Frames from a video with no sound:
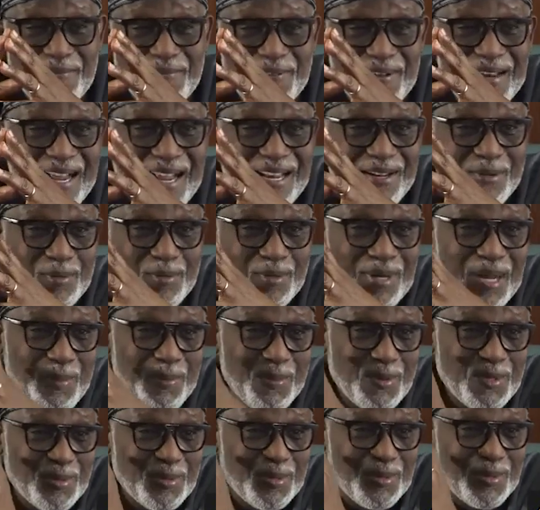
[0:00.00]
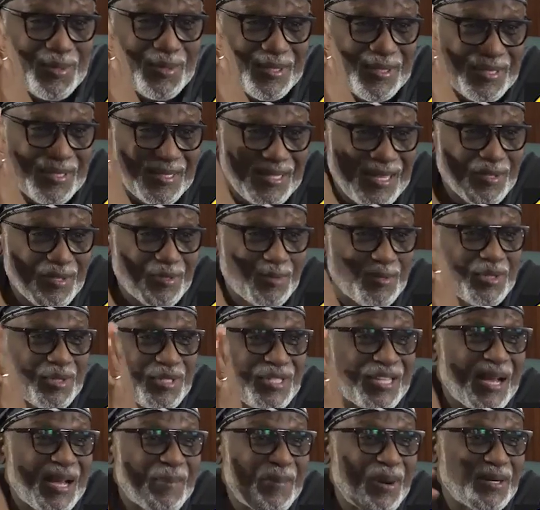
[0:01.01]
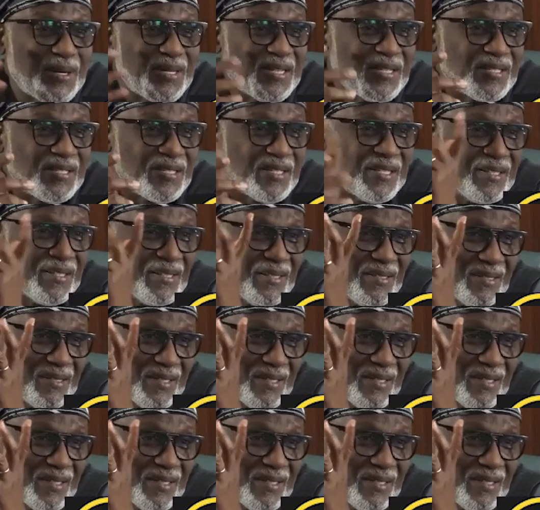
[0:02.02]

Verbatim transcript: Fela Anikulapo Kuti used to say about this thing.